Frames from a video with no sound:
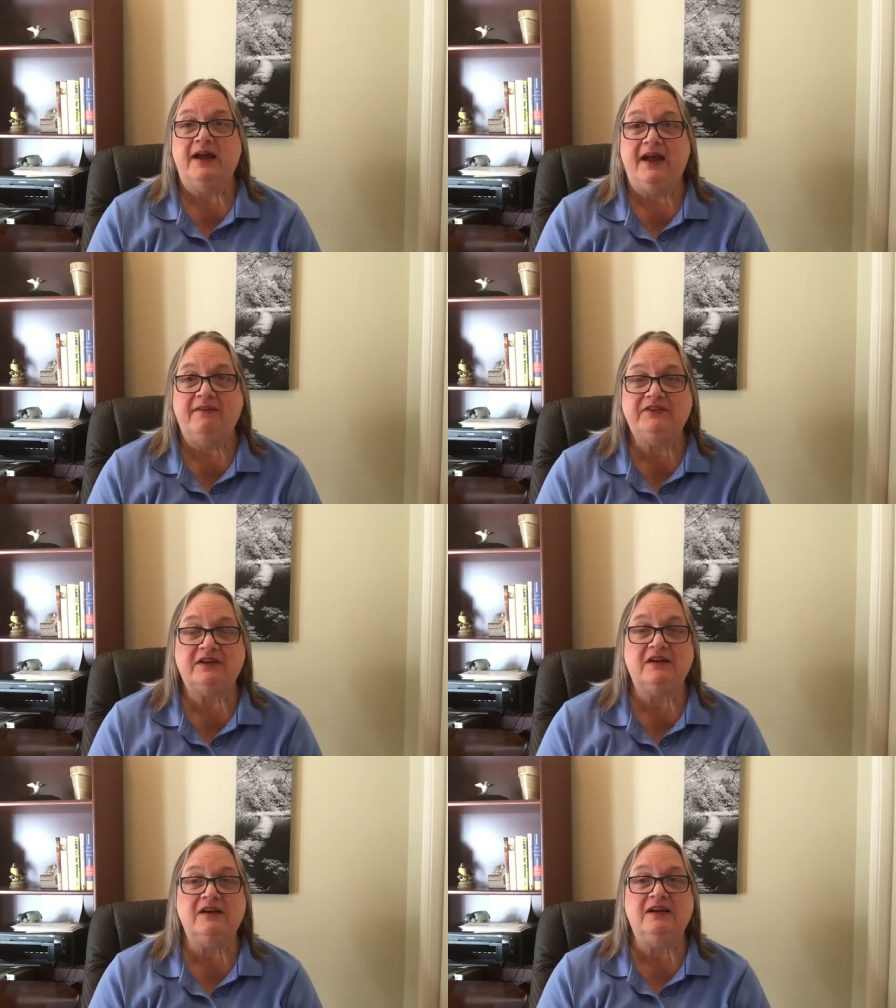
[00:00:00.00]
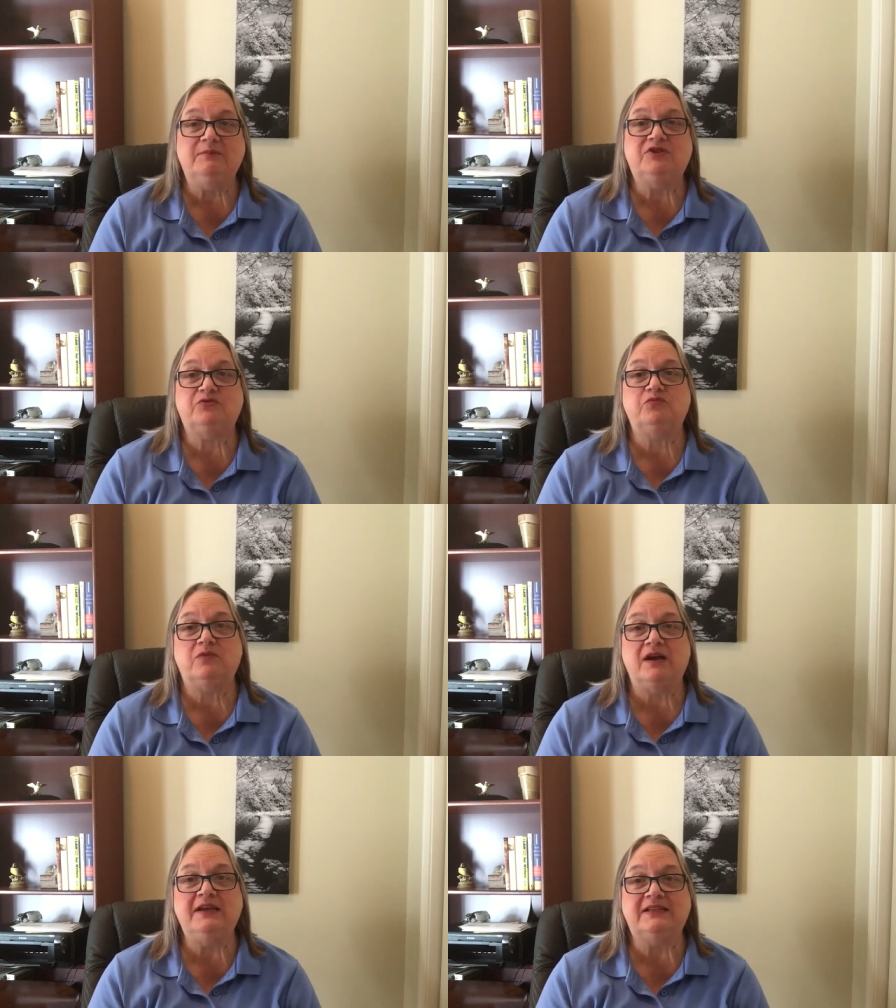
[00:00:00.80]
have time to
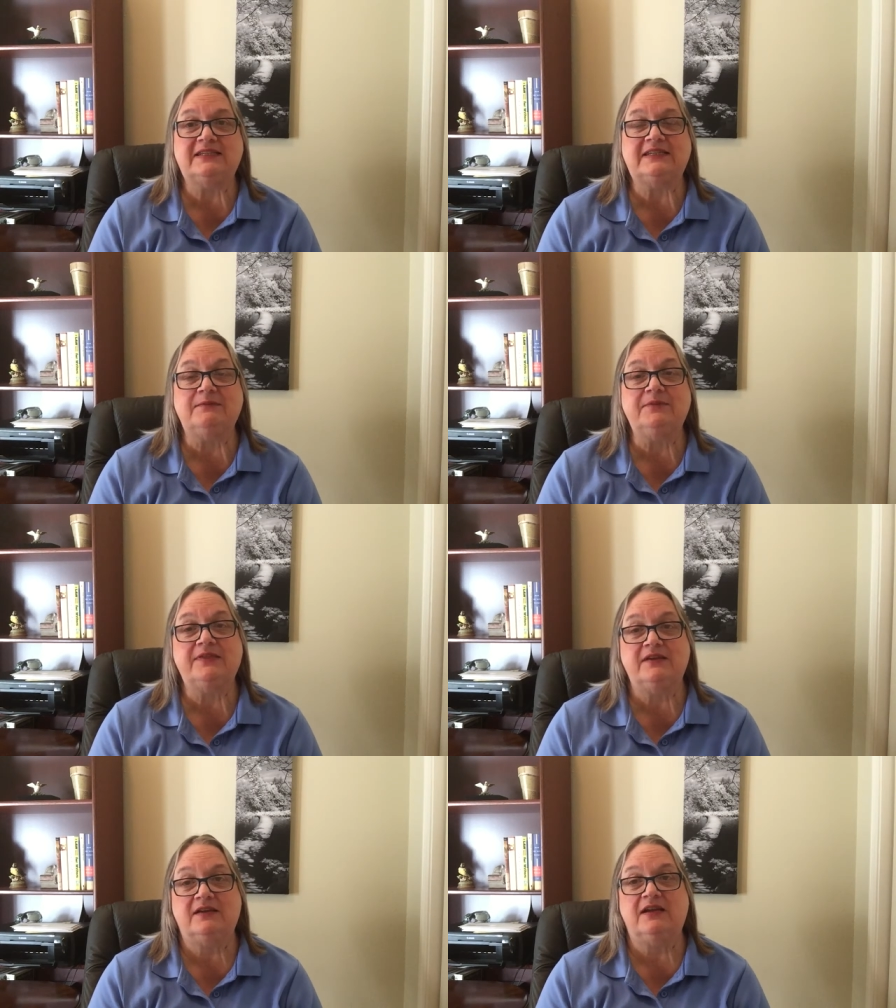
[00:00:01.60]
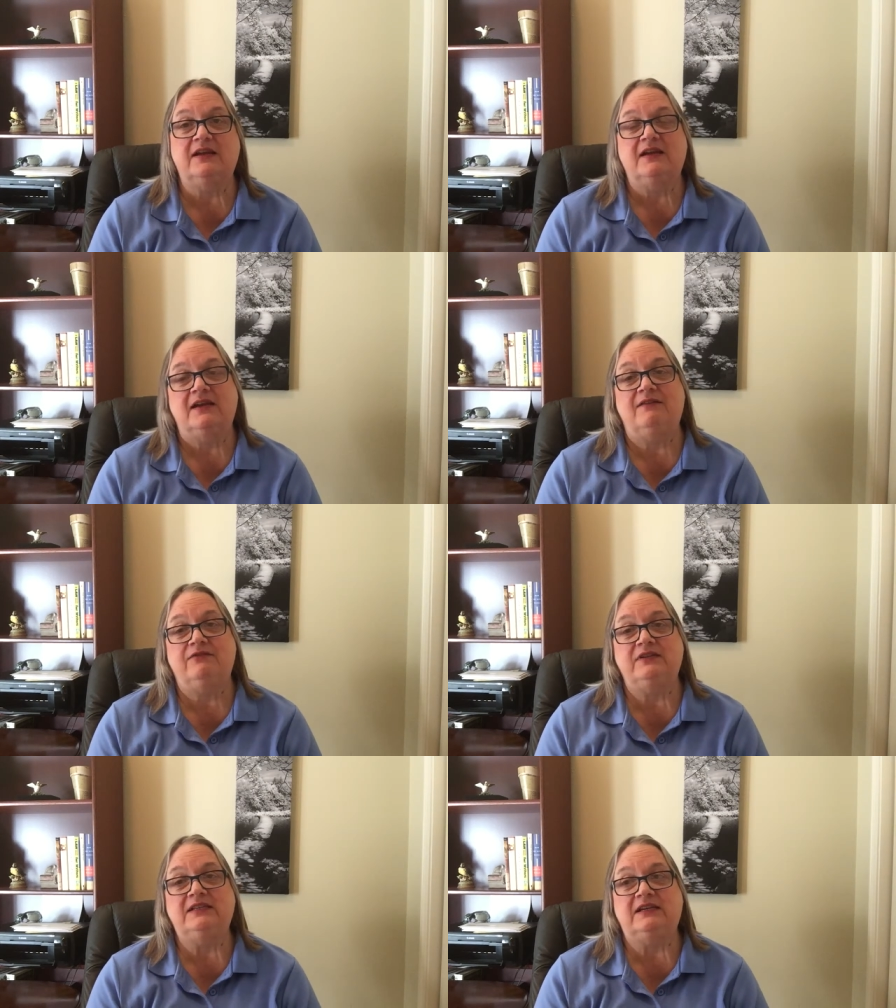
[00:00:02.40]
write something
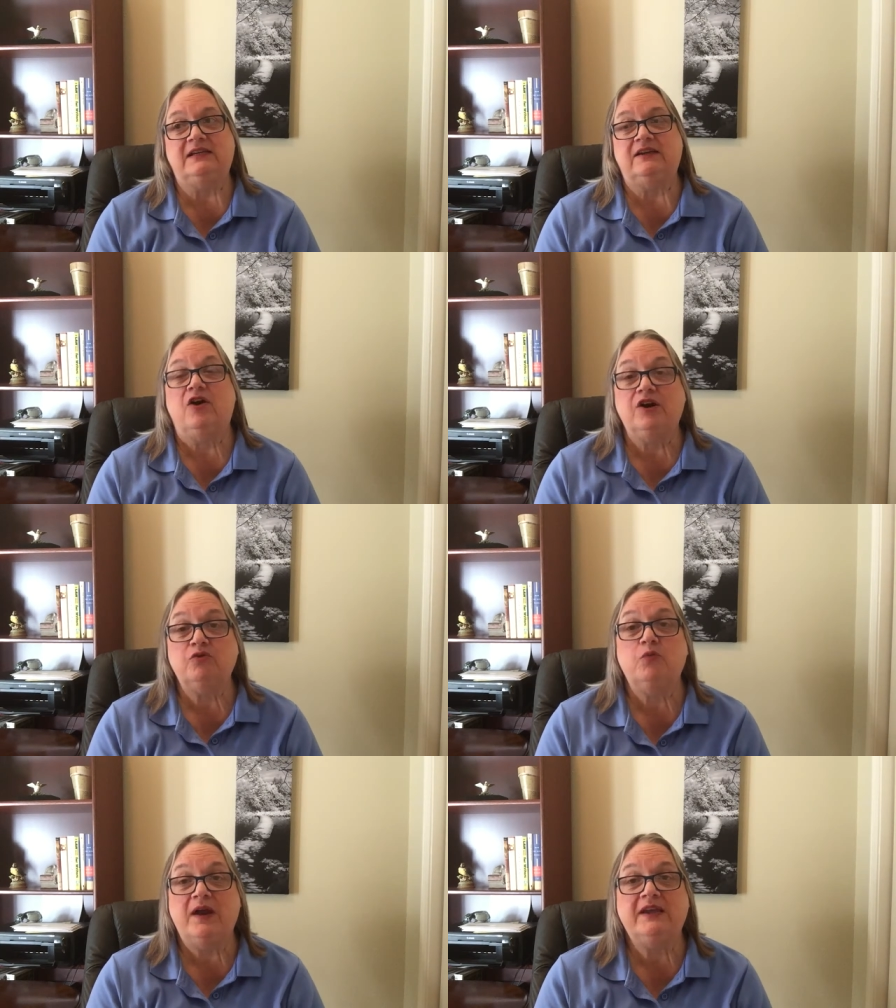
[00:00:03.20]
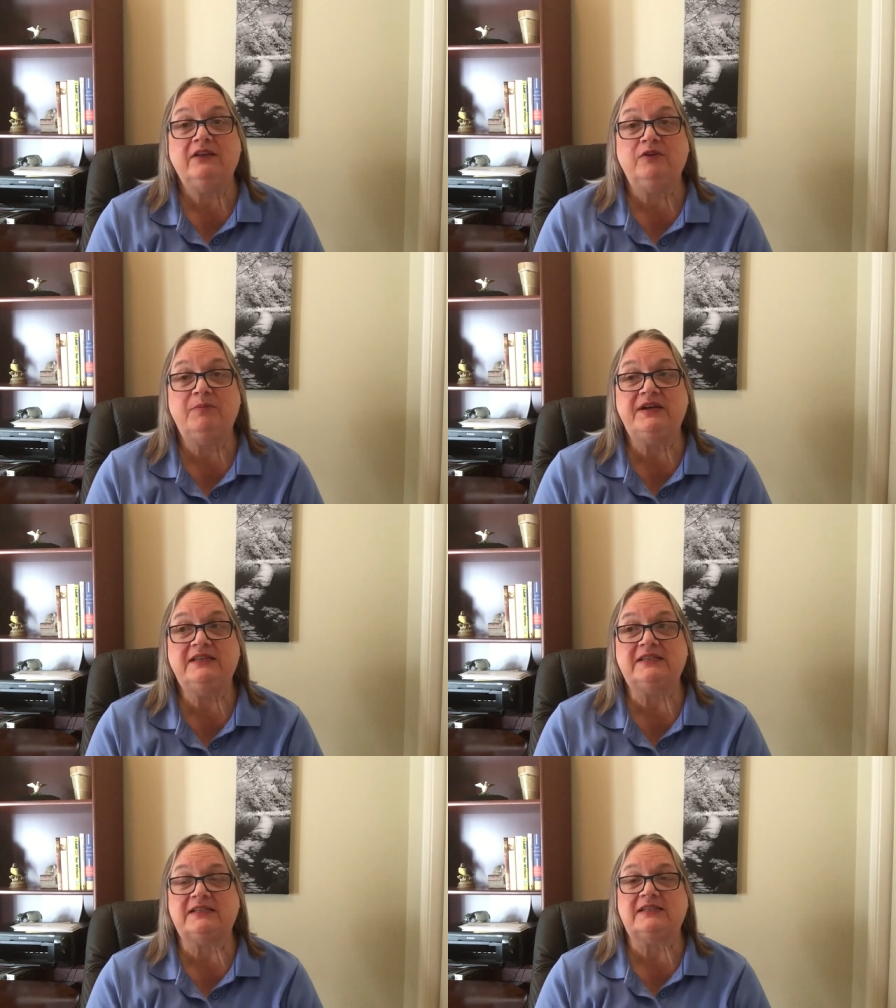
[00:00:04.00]
every day on a regular
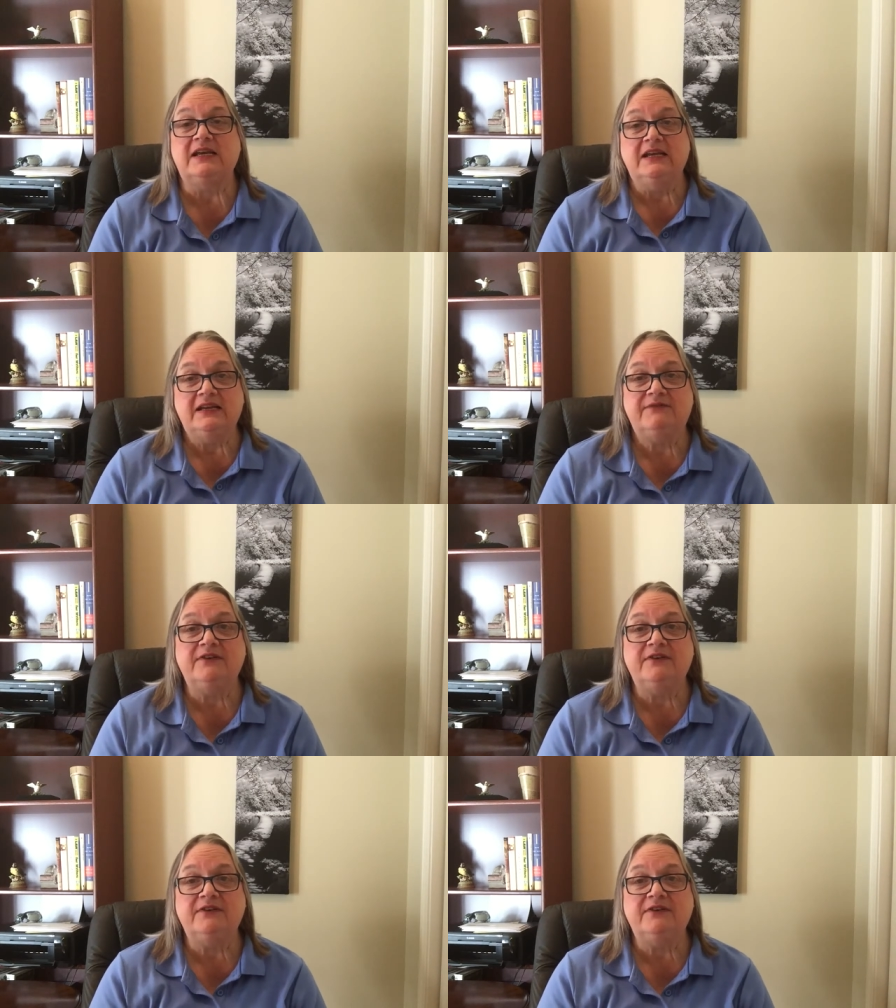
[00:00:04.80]
basis. If